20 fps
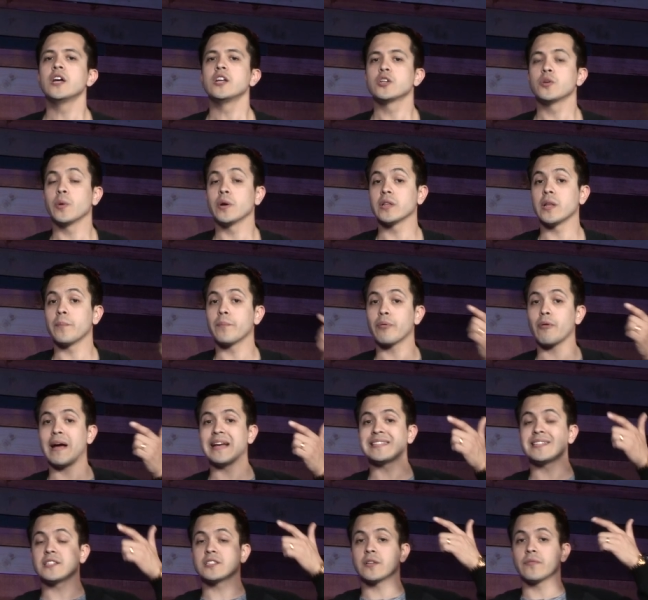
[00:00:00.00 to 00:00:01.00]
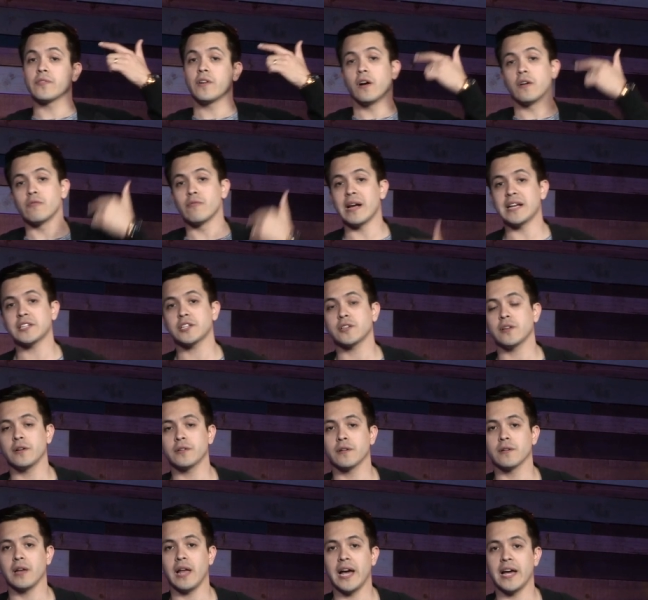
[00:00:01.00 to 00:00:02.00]
to where the presence of God rests on
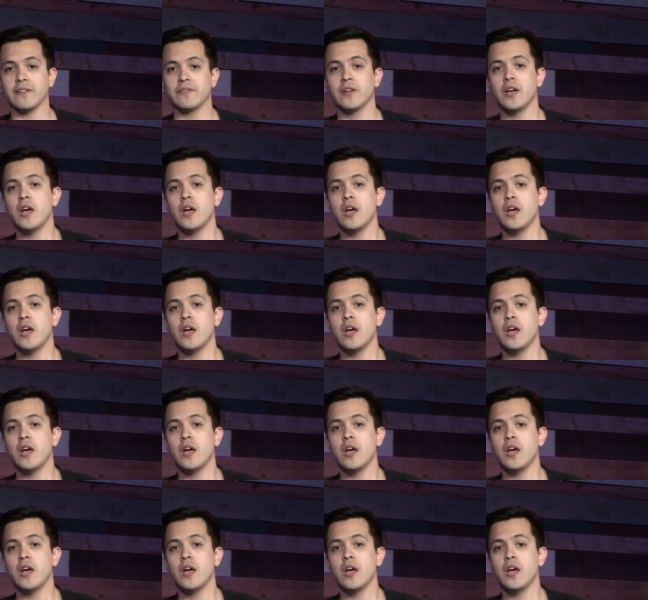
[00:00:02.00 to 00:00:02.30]
your life,